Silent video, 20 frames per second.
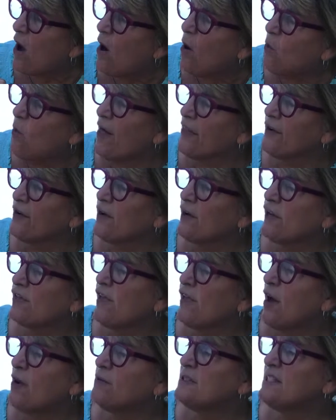While their
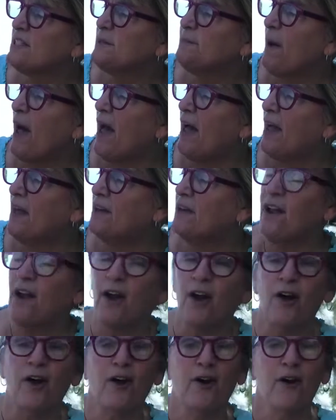clothes spun,
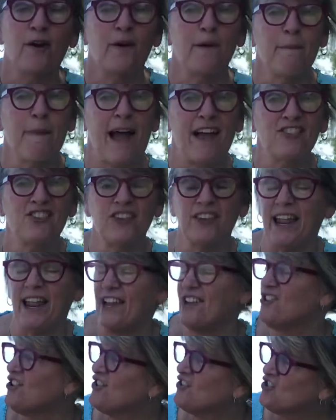her
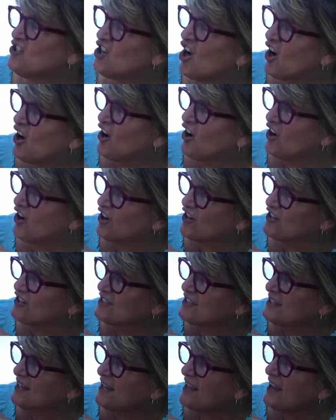imagination
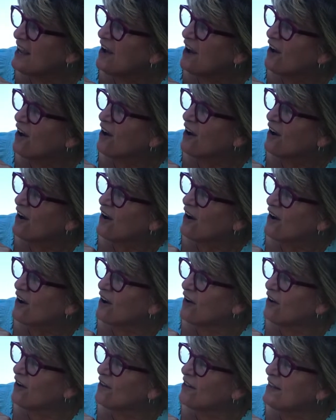turned.
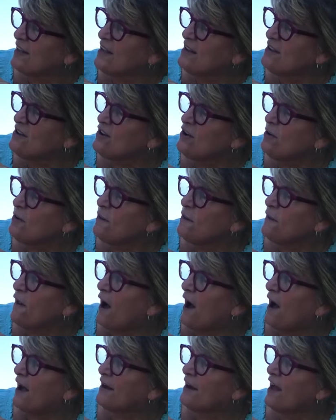Early new
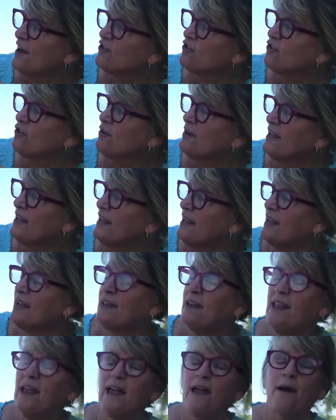thought ushered
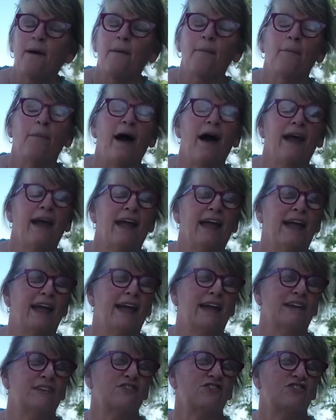in by
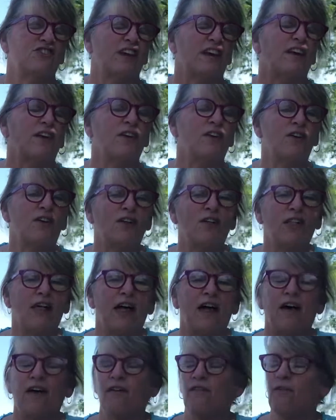a jingle
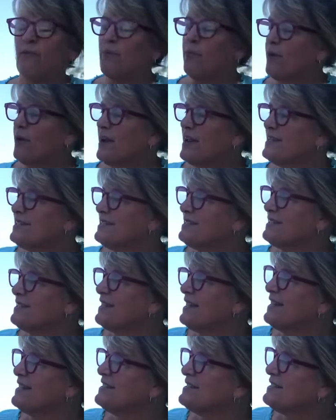of
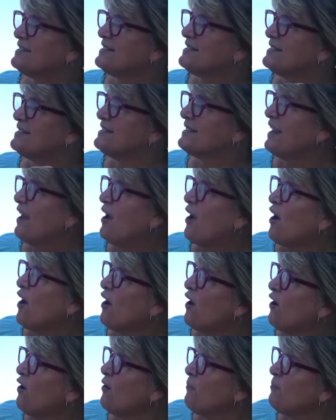bracelets.
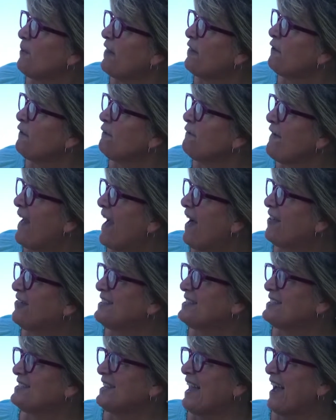Her brother found
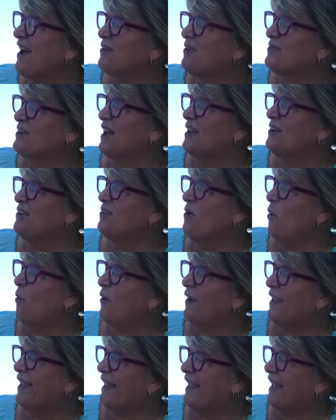the sound
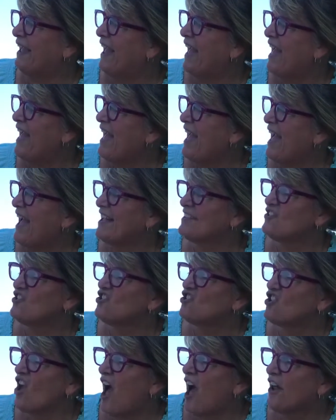annoying and
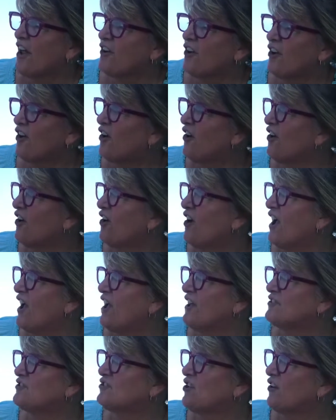shot her
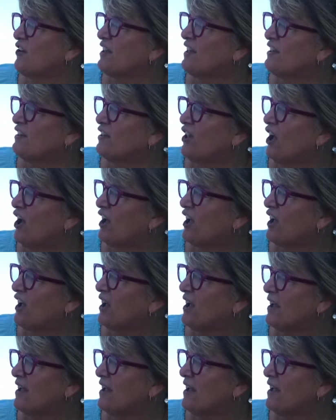a dirty look.